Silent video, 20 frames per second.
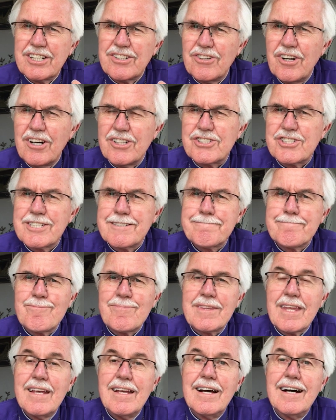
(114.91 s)
cross
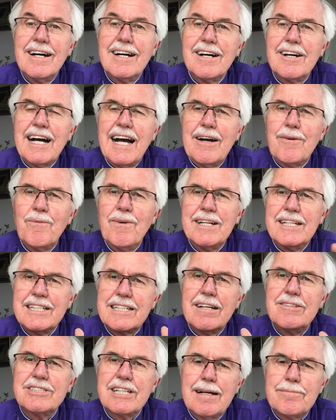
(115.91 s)
when he
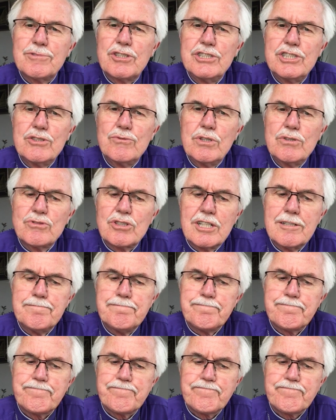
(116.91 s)
goes up to Jerusalem.